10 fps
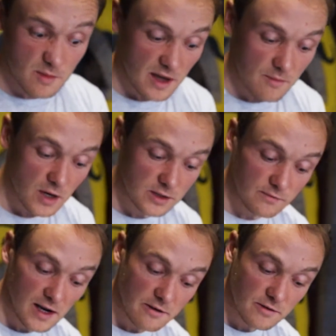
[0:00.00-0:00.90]
a bit of
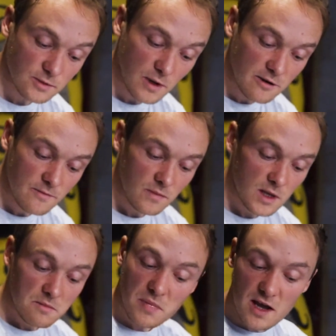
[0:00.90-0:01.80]
mozzarella as well.
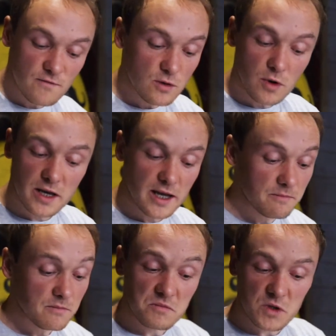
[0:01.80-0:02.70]
But if you want
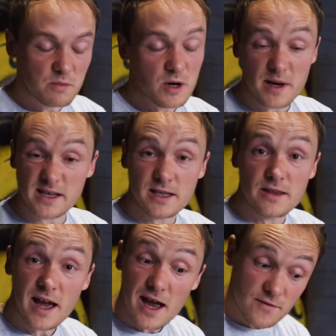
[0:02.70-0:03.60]
it, put basil in there.